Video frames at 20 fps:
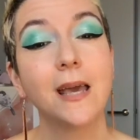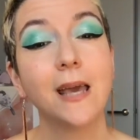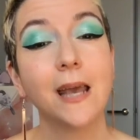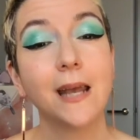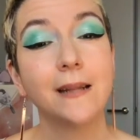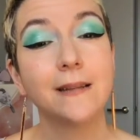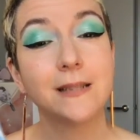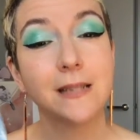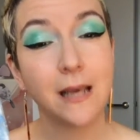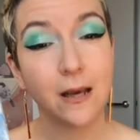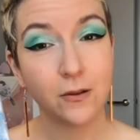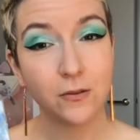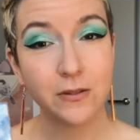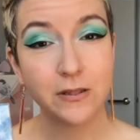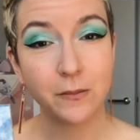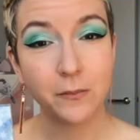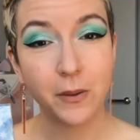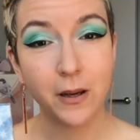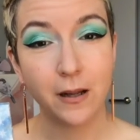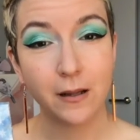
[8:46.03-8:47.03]
It's the
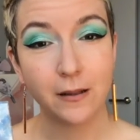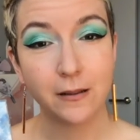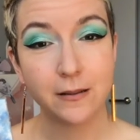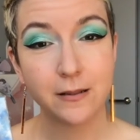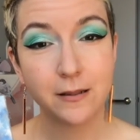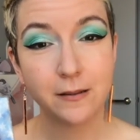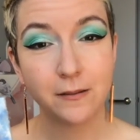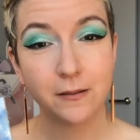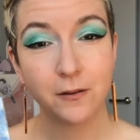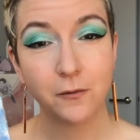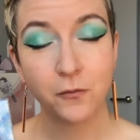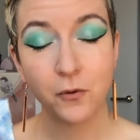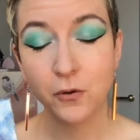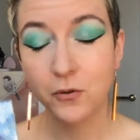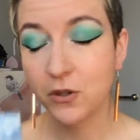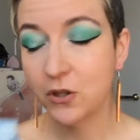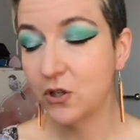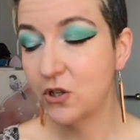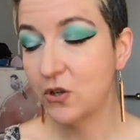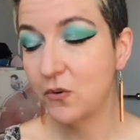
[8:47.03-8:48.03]
Elsa palette, the
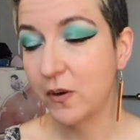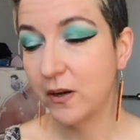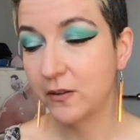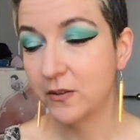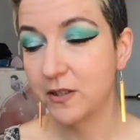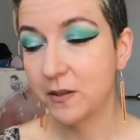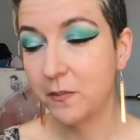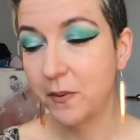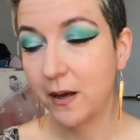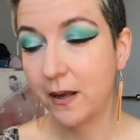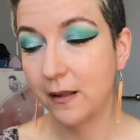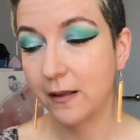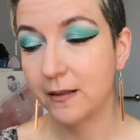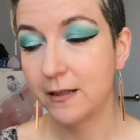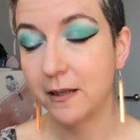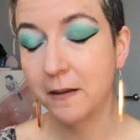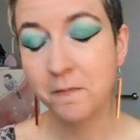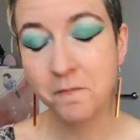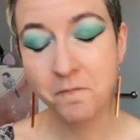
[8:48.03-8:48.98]
Frozen 2 Elsa palette.